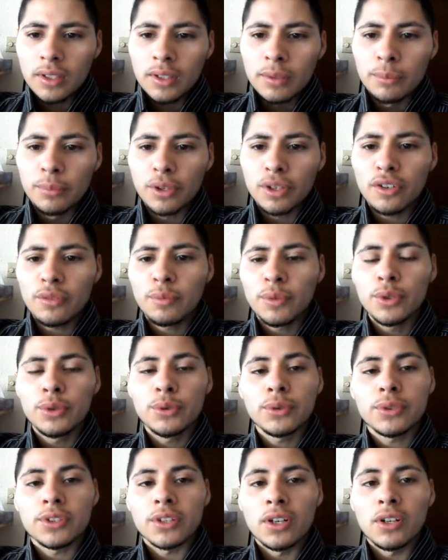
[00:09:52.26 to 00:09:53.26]
Book of Moon
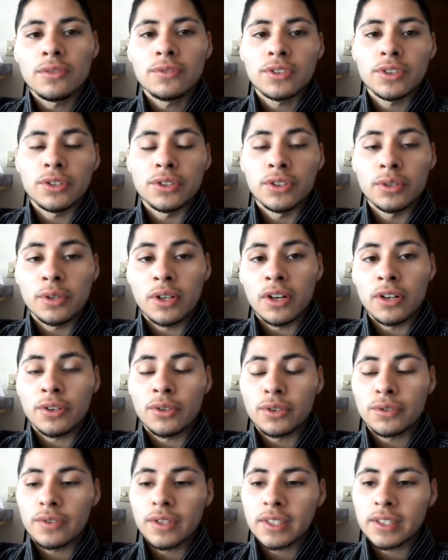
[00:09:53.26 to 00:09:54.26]
resolves, so your card goes
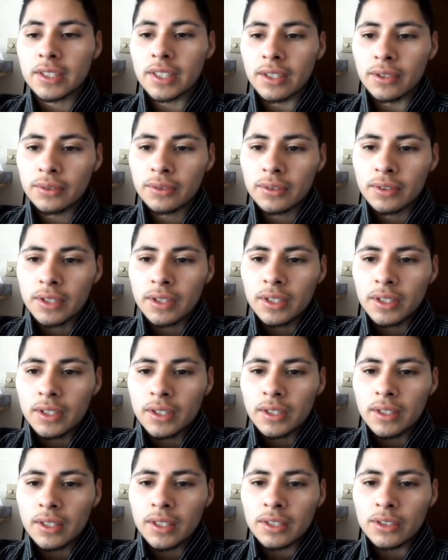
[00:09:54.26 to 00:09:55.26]
face down.
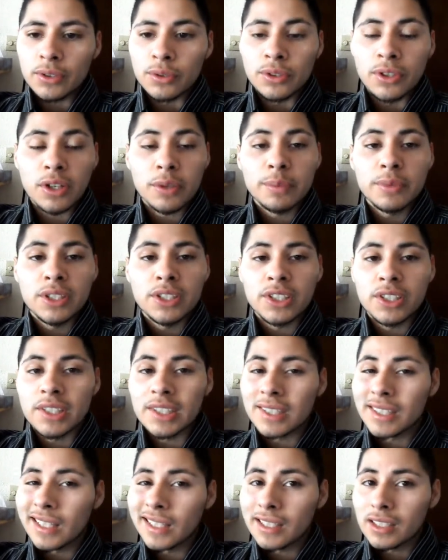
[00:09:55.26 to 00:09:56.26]
So Dark Magician does
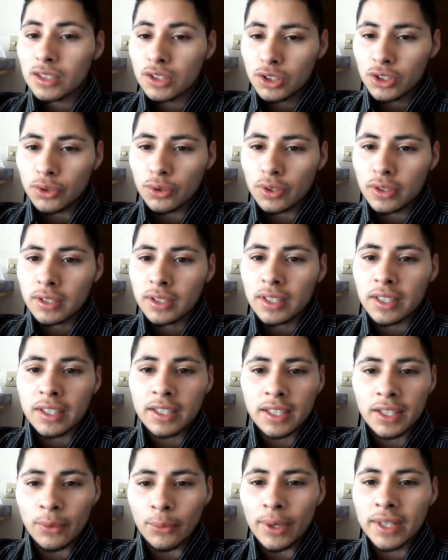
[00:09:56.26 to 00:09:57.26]
not get destroyed.
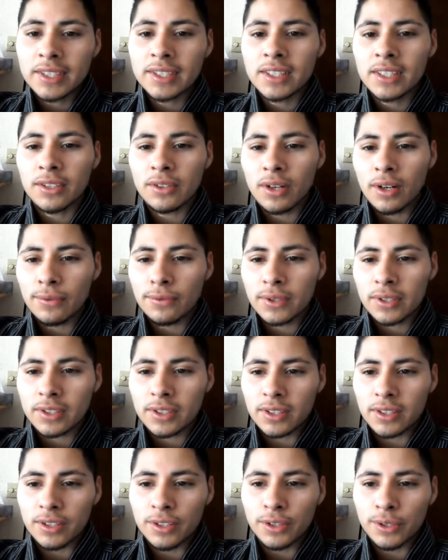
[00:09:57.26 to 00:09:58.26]
They wasted their Offerings to
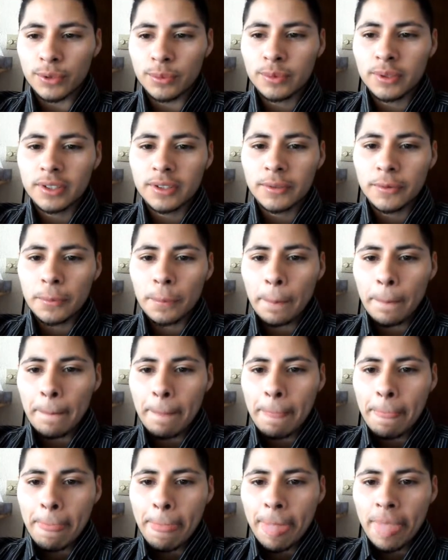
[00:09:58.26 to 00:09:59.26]
the Doomed.
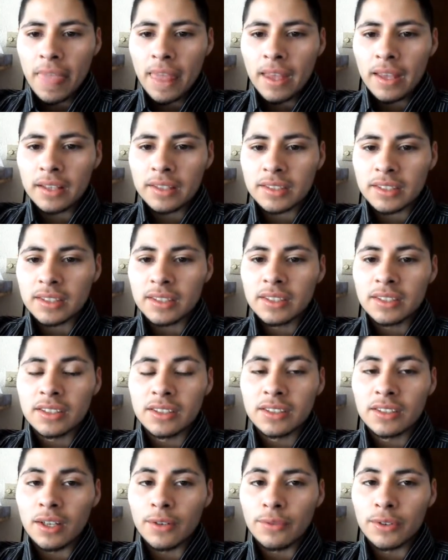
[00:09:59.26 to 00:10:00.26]
See,
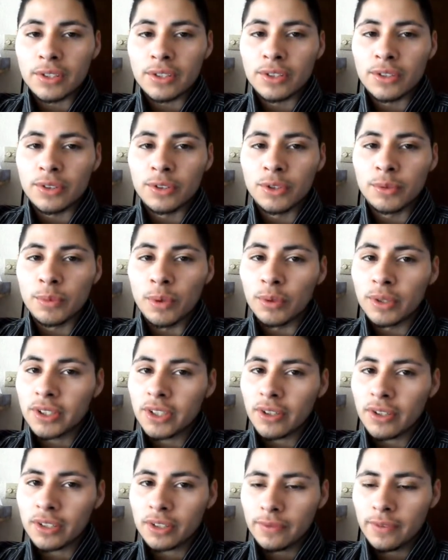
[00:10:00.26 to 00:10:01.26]
because Offerings to the Doom only
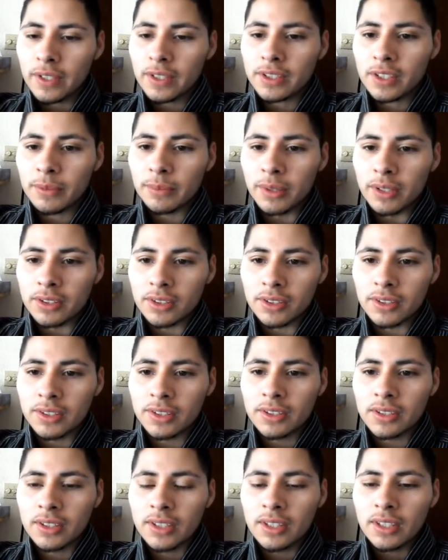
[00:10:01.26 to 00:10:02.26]
targets face-up monsters,
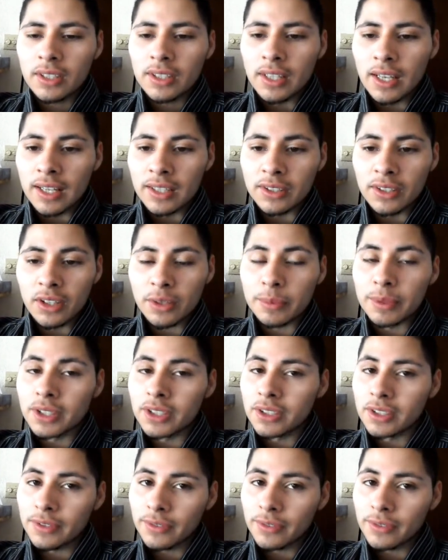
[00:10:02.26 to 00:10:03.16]
and Dark Magician's